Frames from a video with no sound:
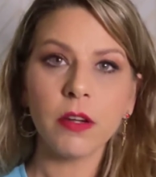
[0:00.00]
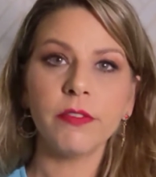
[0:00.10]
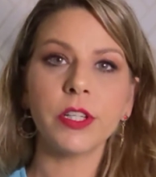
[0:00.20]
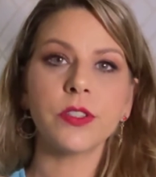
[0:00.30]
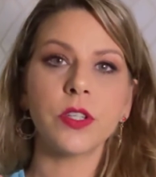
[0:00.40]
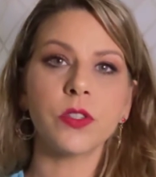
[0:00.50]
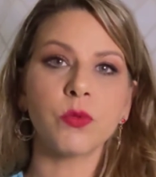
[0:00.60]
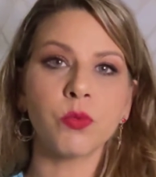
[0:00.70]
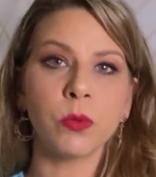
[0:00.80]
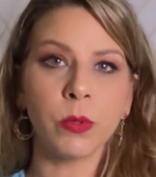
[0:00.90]
versus
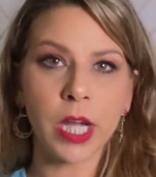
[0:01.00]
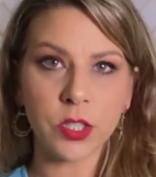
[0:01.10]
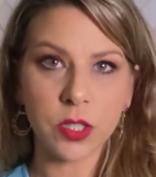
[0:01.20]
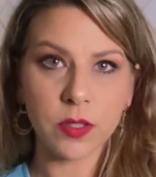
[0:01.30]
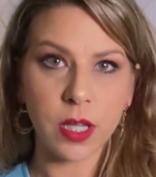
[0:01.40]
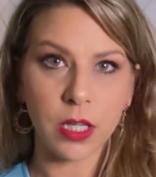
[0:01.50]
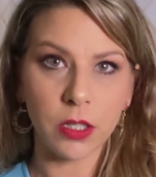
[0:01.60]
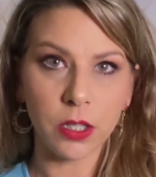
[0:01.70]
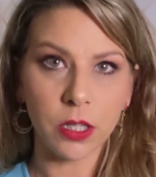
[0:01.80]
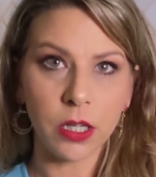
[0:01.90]
righteous
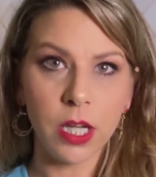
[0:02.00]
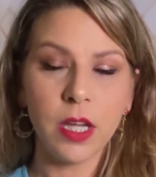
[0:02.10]
anger.